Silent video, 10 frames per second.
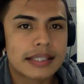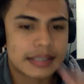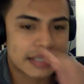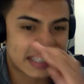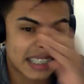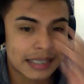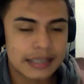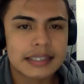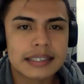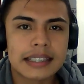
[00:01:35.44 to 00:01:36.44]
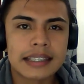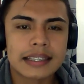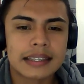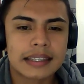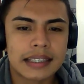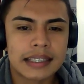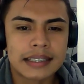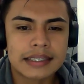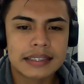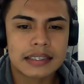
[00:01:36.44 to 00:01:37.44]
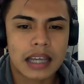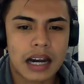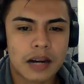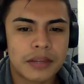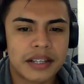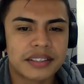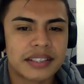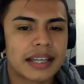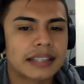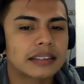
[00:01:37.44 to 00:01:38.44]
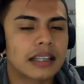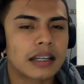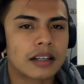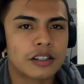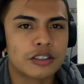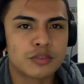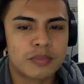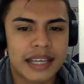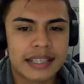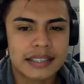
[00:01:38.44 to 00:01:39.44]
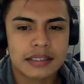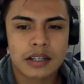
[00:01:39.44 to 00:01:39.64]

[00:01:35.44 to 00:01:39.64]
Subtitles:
since it is a very nice and close place